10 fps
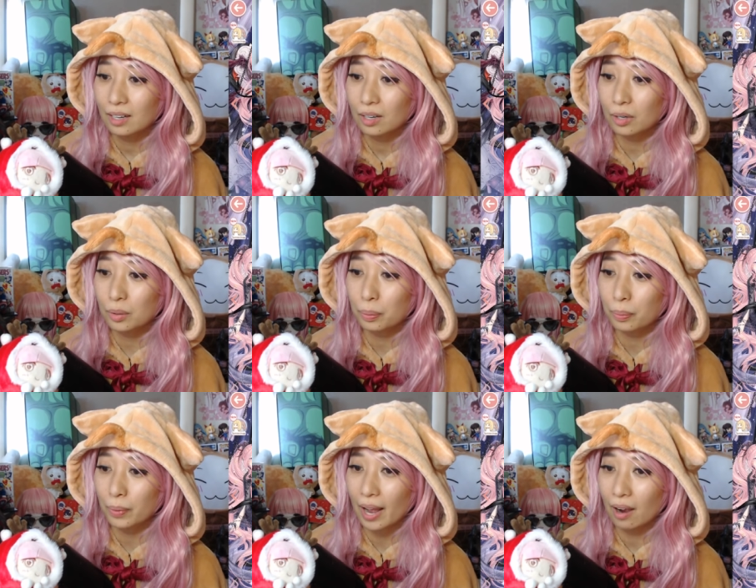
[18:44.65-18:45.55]
her
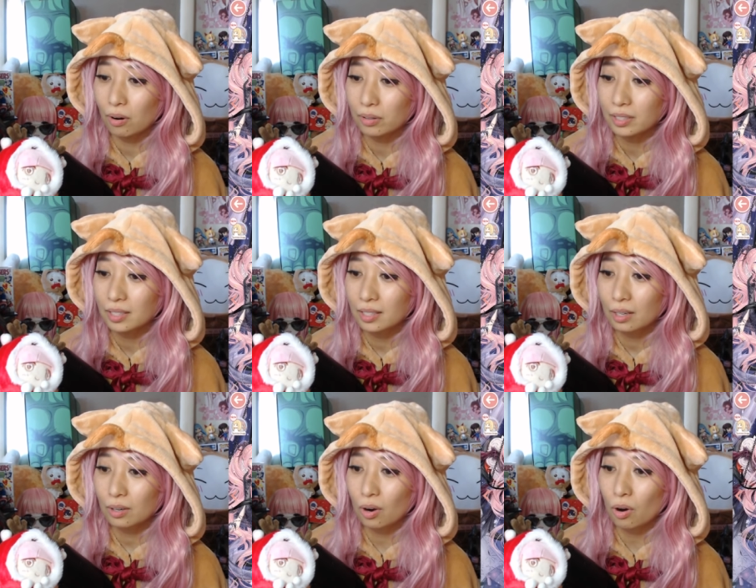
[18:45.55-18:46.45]
crown.
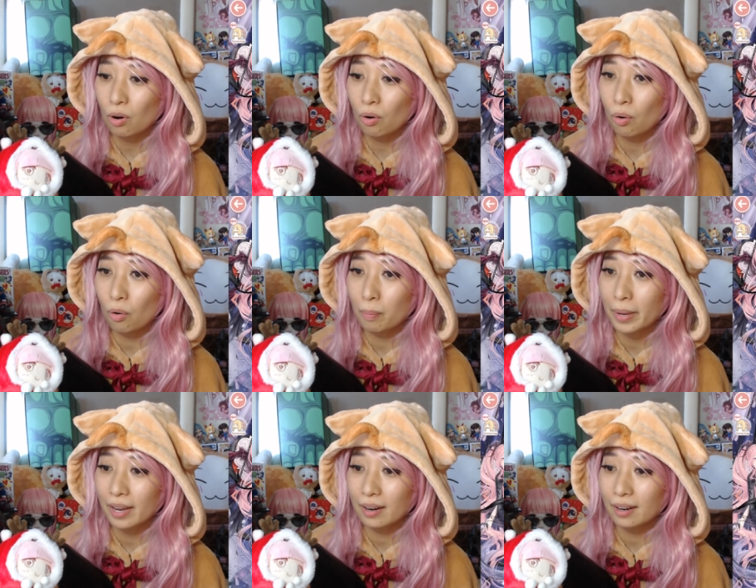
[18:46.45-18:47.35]
Oh
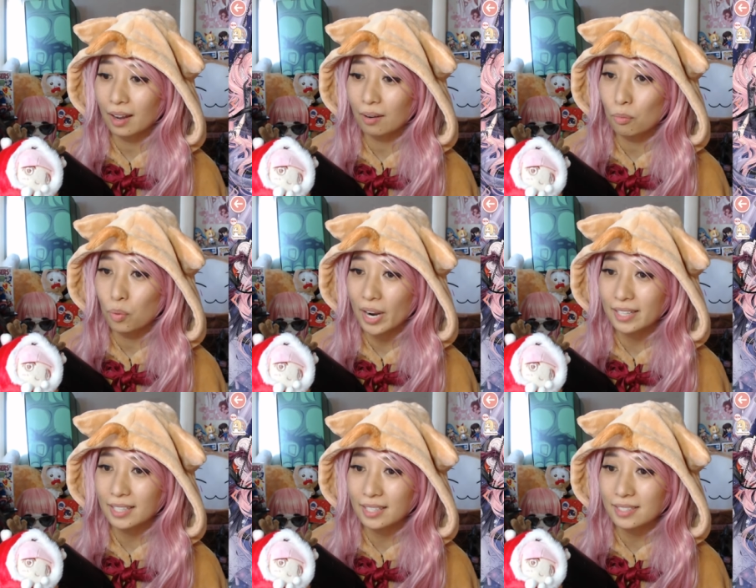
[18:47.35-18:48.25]
man, uh,
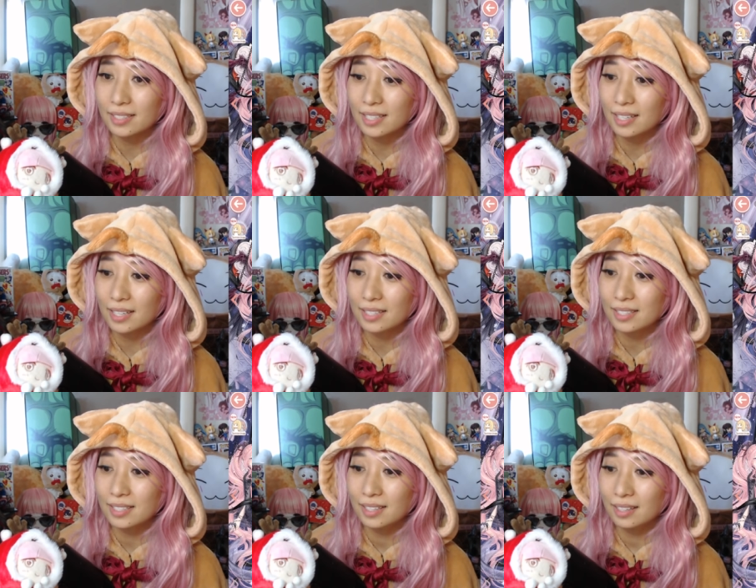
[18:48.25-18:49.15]
what is
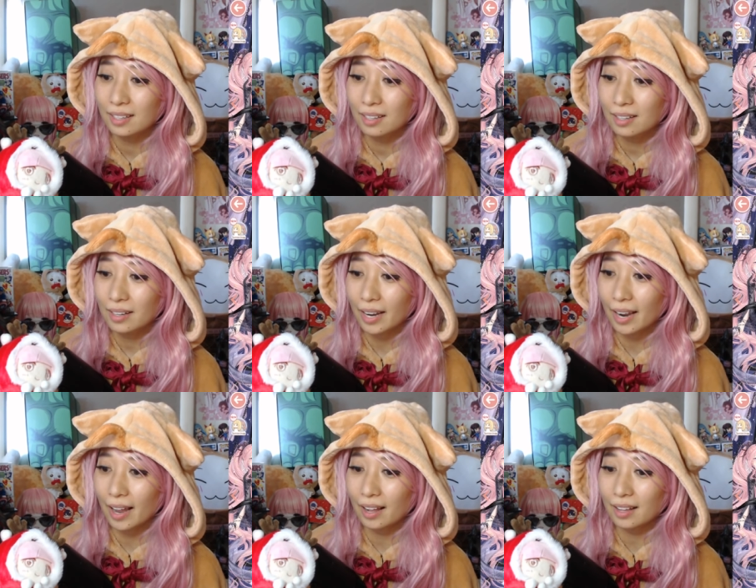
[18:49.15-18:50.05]
this?
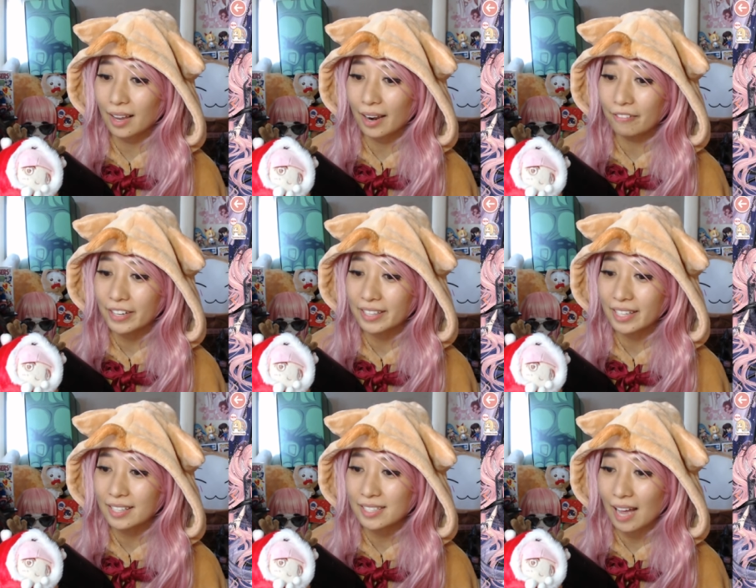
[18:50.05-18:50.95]

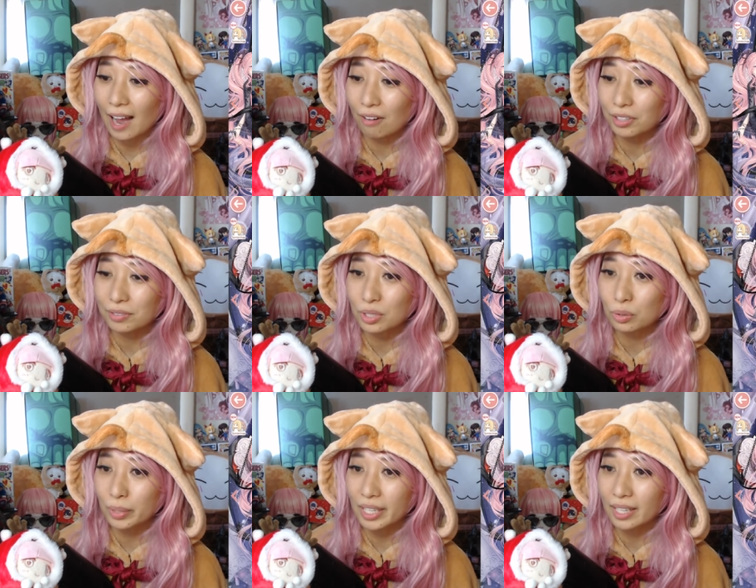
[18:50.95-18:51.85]
everything is out of
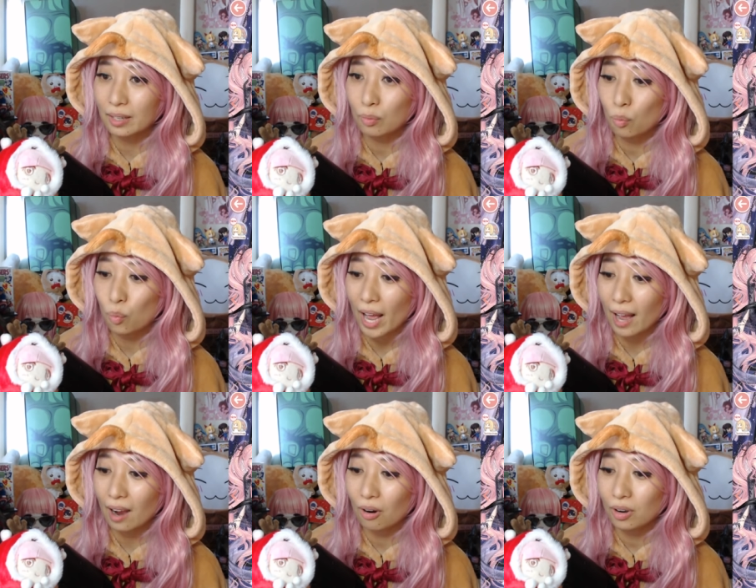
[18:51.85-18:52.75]
screen.
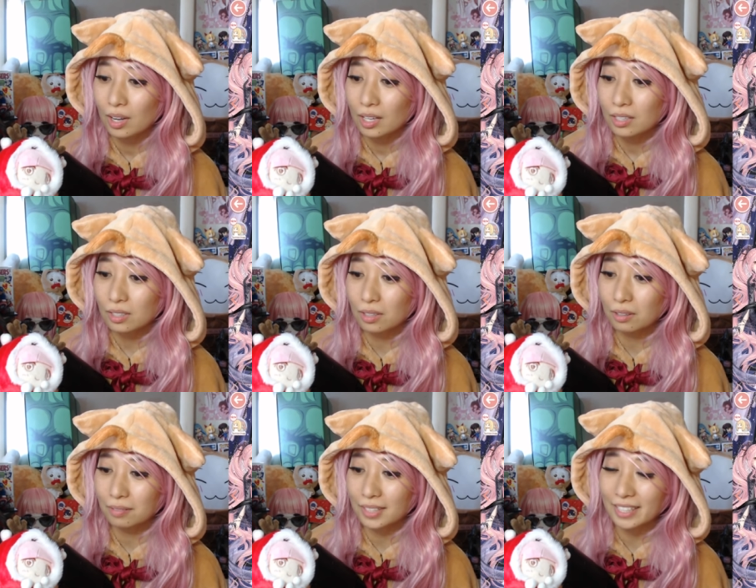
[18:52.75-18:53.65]
Wow.
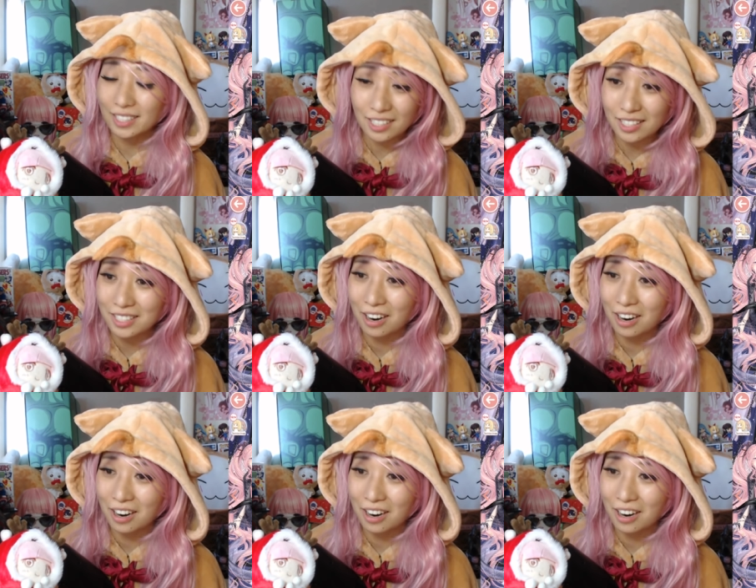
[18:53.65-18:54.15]
So let's just